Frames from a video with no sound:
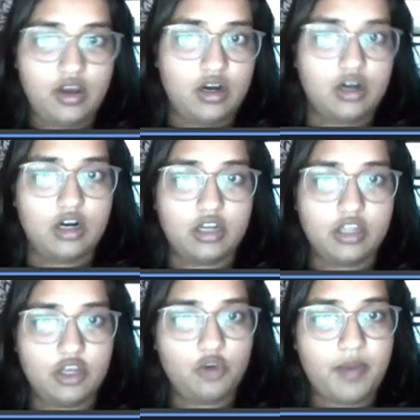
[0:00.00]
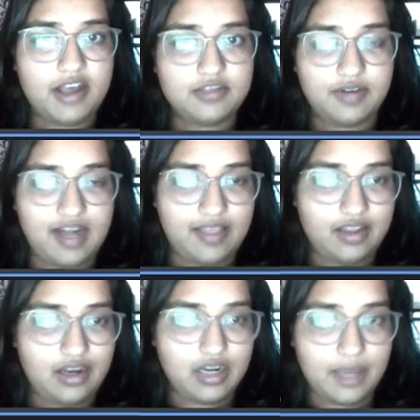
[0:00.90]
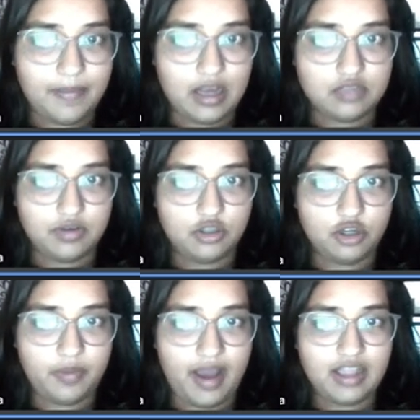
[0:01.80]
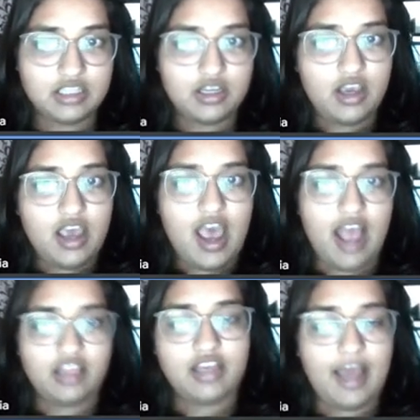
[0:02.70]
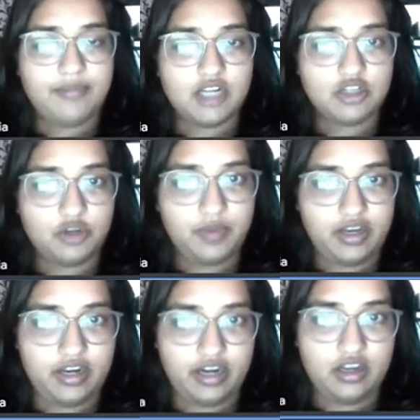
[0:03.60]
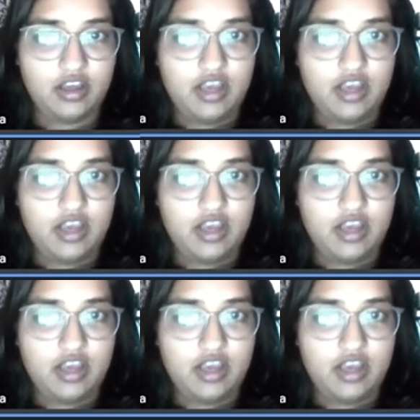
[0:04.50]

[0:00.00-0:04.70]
The new password and the retype password should match, and the captcha should be correct.